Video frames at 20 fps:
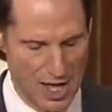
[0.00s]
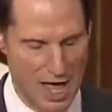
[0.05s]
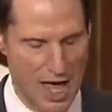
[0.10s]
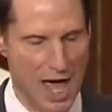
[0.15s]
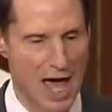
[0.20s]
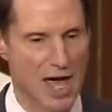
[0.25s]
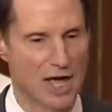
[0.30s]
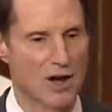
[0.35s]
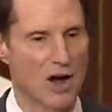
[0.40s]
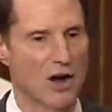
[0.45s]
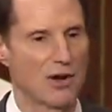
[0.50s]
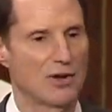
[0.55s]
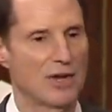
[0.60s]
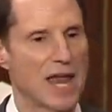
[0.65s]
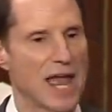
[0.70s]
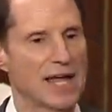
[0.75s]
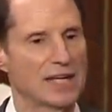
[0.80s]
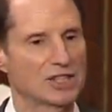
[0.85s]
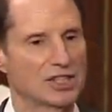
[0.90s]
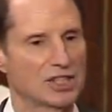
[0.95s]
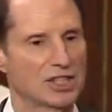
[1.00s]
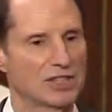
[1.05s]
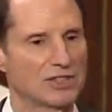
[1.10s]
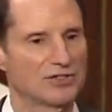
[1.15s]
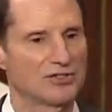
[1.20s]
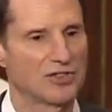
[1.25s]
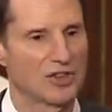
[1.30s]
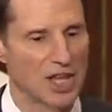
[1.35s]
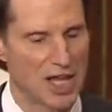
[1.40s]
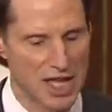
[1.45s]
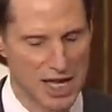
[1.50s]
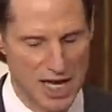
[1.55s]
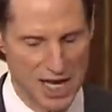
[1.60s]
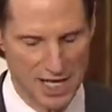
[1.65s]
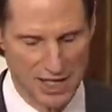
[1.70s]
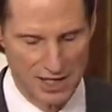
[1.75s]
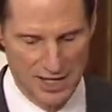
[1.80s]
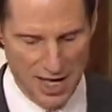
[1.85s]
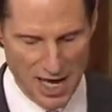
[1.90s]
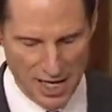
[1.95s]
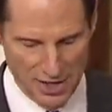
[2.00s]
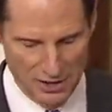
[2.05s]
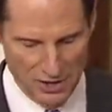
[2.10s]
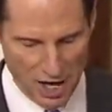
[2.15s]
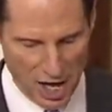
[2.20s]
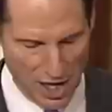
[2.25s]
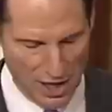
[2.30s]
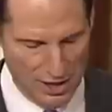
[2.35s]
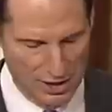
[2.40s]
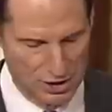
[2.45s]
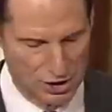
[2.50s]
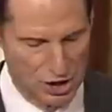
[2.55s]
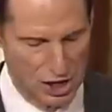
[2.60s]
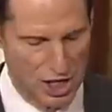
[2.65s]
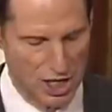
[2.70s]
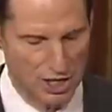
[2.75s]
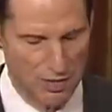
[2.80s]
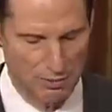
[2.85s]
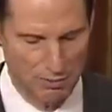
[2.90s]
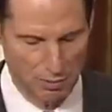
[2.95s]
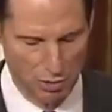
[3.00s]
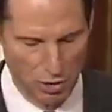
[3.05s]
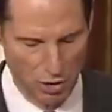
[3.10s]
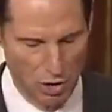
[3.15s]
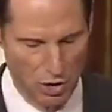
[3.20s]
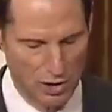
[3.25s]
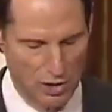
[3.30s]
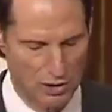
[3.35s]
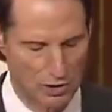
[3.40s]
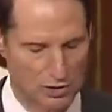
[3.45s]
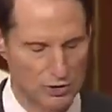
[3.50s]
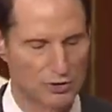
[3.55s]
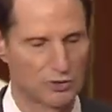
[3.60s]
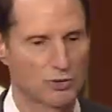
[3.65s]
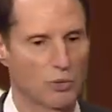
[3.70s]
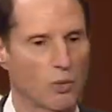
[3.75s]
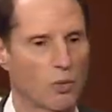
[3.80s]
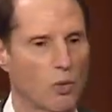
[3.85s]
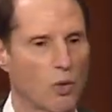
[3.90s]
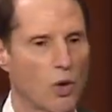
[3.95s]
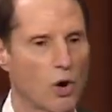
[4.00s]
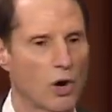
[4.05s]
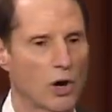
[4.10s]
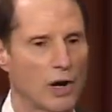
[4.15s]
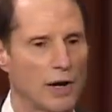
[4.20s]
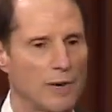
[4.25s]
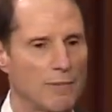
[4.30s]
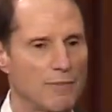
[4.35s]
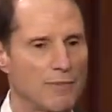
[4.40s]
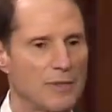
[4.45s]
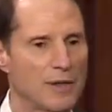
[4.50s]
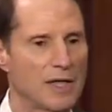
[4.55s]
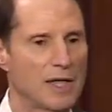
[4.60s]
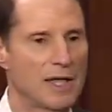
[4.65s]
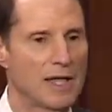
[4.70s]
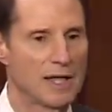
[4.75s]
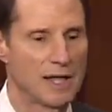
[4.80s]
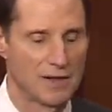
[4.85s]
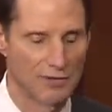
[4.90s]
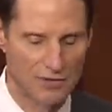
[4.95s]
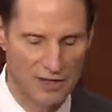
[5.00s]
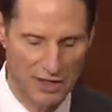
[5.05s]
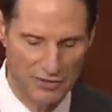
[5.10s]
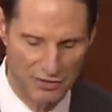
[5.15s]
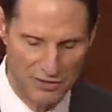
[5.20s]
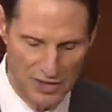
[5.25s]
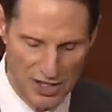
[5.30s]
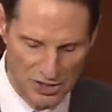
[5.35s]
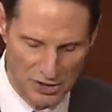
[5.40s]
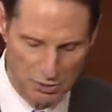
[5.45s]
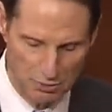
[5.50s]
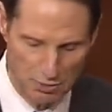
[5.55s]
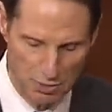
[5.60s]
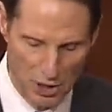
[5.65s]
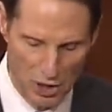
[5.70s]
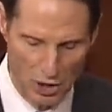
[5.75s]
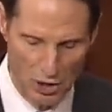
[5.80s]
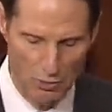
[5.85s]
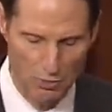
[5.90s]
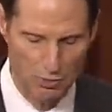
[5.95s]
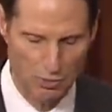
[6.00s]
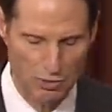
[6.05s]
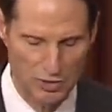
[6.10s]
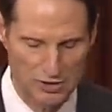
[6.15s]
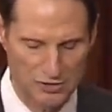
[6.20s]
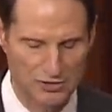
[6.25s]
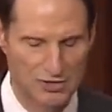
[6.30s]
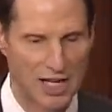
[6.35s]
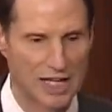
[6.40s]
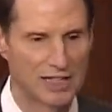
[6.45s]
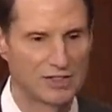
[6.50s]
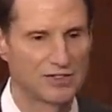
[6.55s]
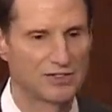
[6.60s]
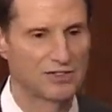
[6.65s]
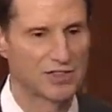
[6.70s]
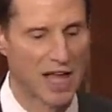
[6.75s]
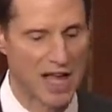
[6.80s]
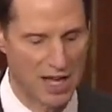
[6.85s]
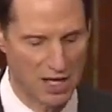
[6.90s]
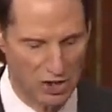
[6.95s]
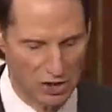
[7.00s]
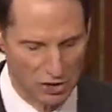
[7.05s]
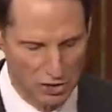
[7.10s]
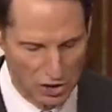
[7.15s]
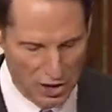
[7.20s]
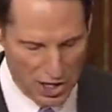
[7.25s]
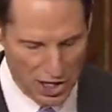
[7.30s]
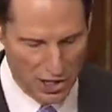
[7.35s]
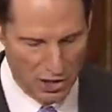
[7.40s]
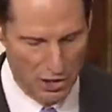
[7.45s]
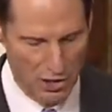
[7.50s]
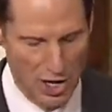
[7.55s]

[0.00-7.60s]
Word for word: And our nation's leading technology employers warn that this bill presents a clear